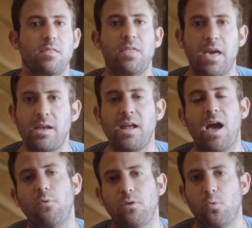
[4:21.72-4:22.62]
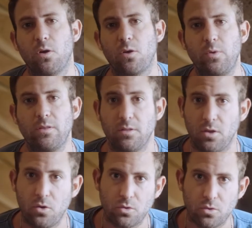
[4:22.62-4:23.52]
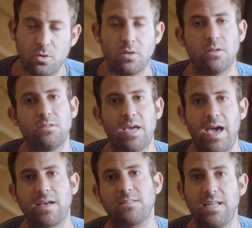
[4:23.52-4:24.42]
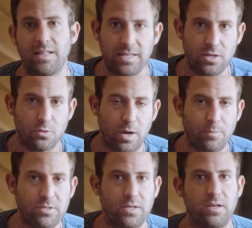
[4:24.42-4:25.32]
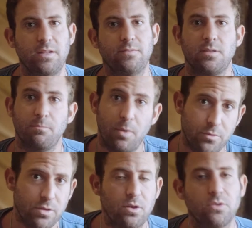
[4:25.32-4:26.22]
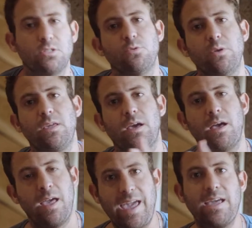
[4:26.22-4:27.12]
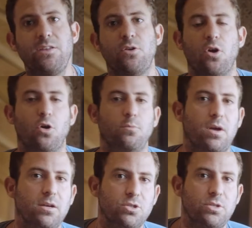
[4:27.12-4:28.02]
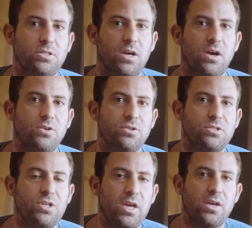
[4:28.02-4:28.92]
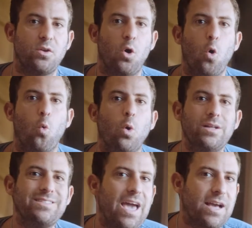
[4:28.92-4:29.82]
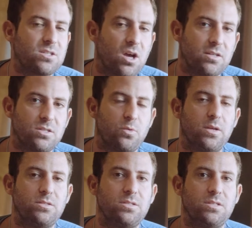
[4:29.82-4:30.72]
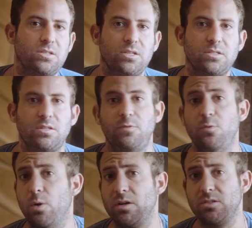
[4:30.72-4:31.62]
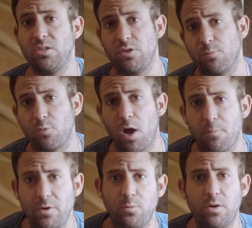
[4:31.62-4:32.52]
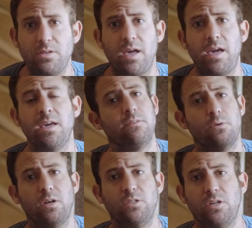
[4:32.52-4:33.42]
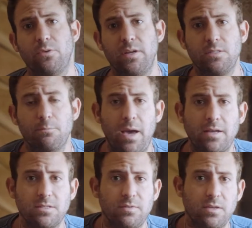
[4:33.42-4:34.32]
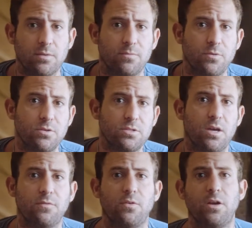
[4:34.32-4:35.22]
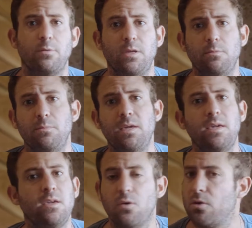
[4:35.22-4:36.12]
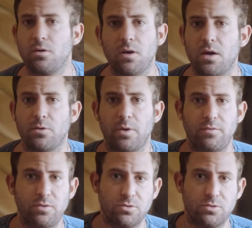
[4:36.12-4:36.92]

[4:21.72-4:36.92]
Then I would work with local tax and legal representatives both in Costa Rica and your home country to understand what tax consequences exist if you want to sell your property one day, you want to generate some passive income for yourself on Airbnb or other revenue